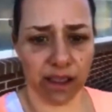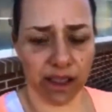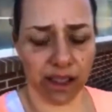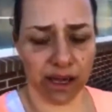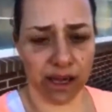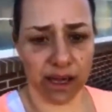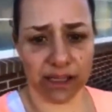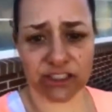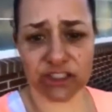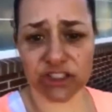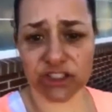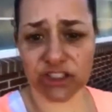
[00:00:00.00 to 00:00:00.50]

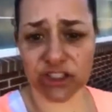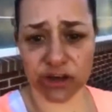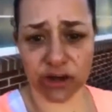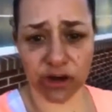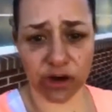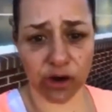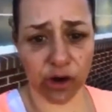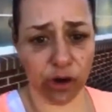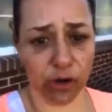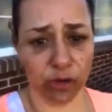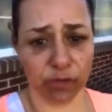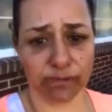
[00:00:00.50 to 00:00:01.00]
And I
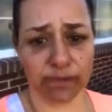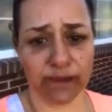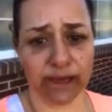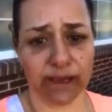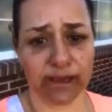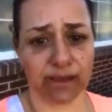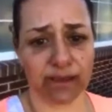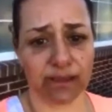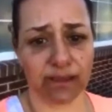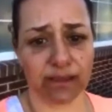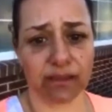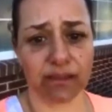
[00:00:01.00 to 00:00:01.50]
sure hope
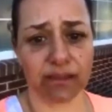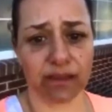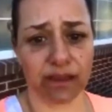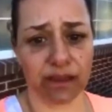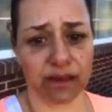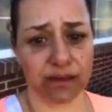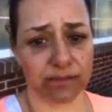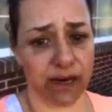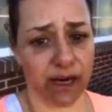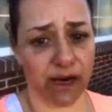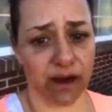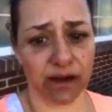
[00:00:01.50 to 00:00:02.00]

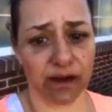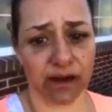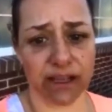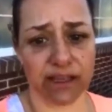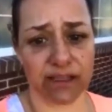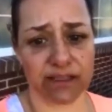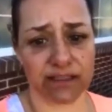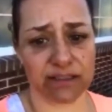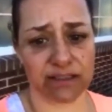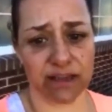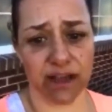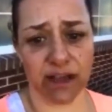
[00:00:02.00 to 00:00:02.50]
that
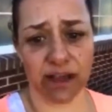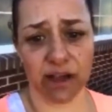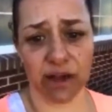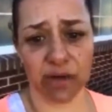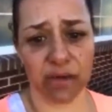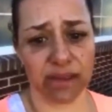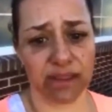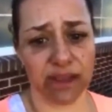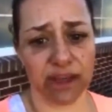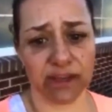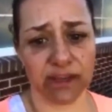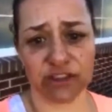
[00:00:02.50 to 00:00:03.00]
America is not
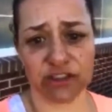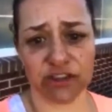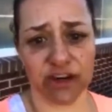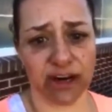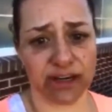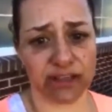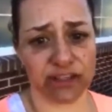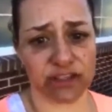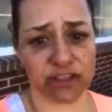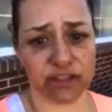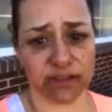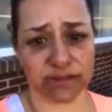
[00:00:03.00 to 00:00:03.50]
going that
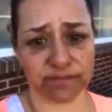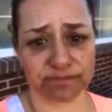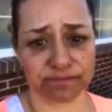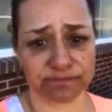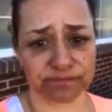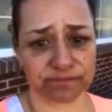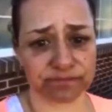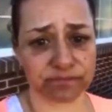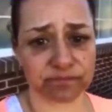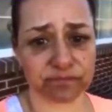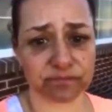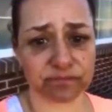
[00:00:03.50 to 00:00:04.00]
direction.